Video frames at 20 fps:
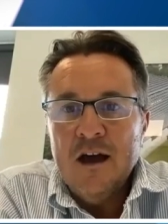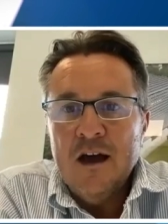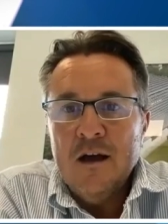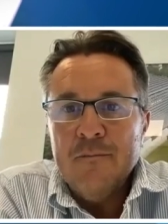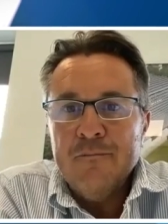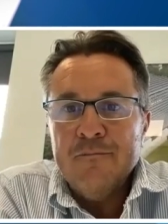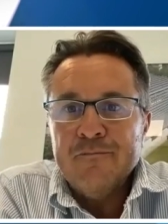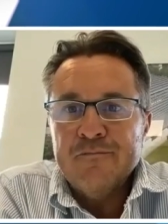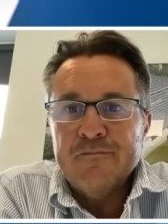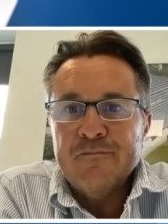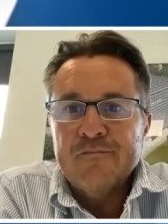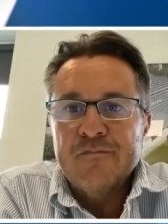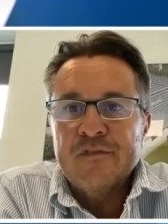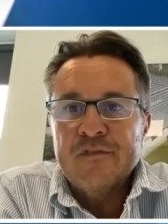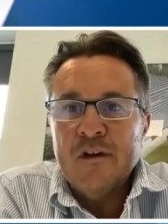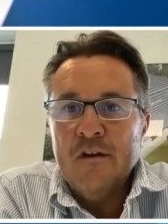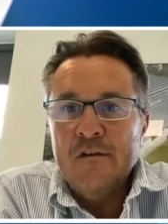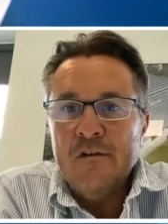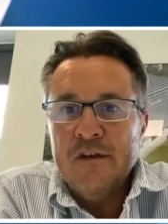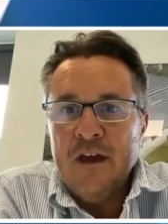um,
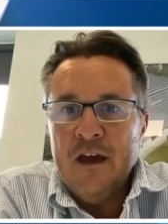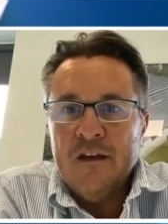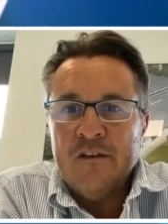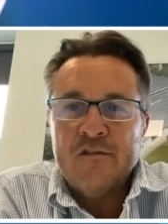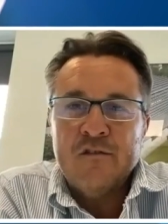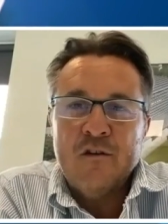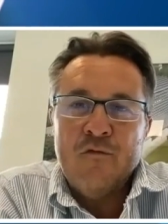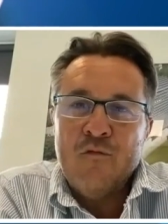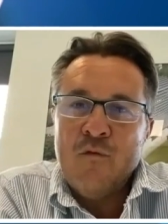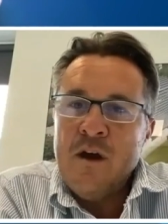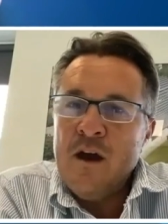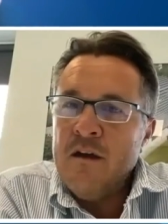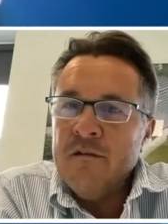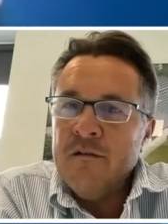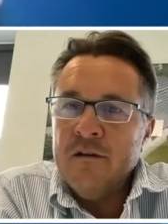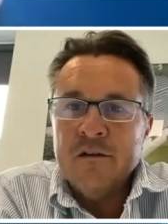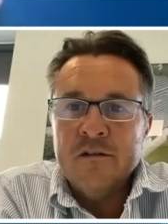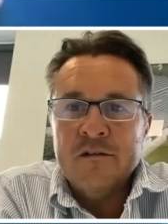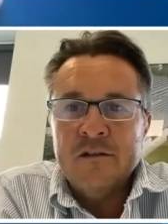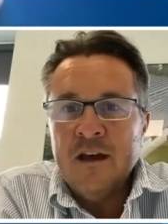so yeah, software and